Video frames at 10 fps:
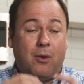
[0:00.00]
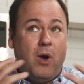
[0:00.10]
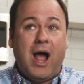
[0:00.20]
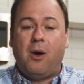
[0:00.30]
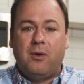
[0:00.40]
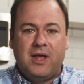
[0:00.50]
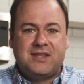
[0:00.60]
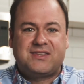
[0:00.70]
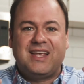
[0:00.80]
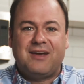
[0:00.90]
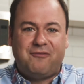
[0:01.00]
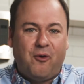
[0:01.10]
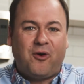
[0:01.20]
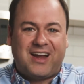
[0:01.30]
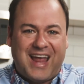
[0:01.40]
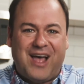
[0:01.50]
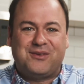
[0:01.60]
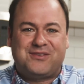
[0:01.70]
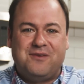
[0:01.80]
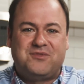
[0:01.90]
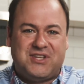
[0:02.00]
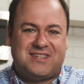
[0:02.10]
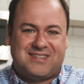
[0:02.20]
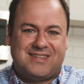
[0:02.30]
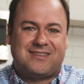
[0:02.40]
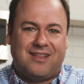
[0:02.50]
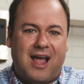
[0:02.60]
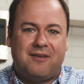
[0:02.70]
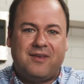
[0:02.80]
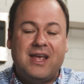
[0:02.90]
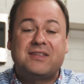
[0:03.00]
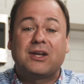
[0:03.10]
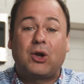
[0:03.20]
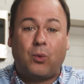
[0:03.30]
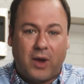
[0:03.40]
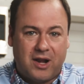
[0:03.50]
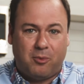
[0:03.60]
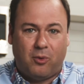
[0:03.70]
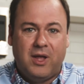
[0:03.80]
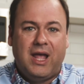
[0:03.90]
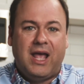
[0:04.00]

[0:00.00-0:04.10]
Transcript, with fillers: wow, it's the four accounts of Jesus' life. It's incredible.